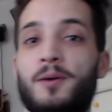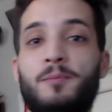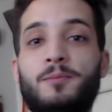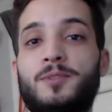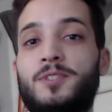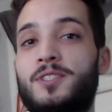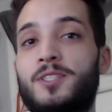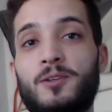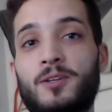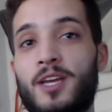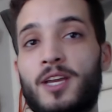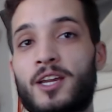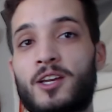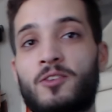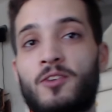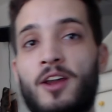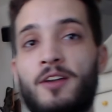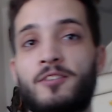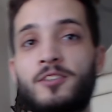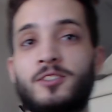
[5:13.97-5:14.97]
Still getting
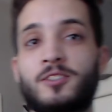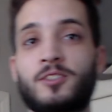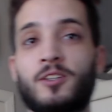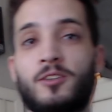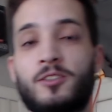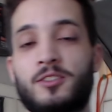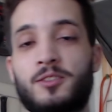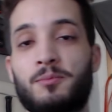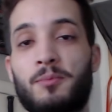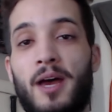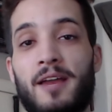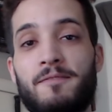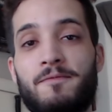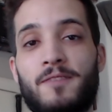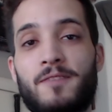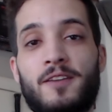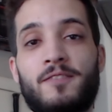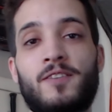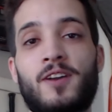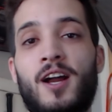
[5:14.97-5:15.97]
great results. My
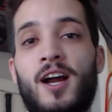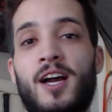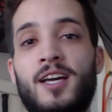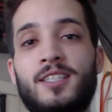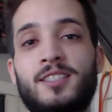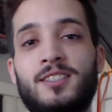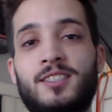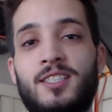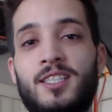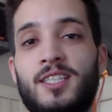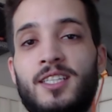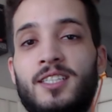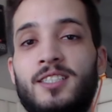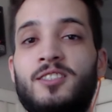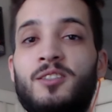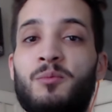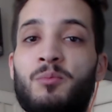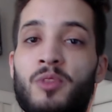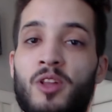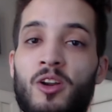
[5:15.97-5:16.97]
favorite, honestly, is
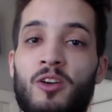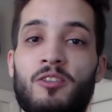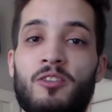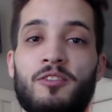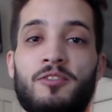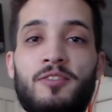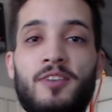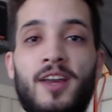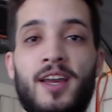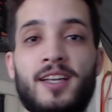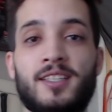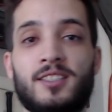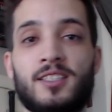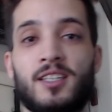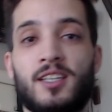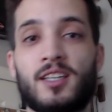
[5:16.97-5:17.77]
the blur effect.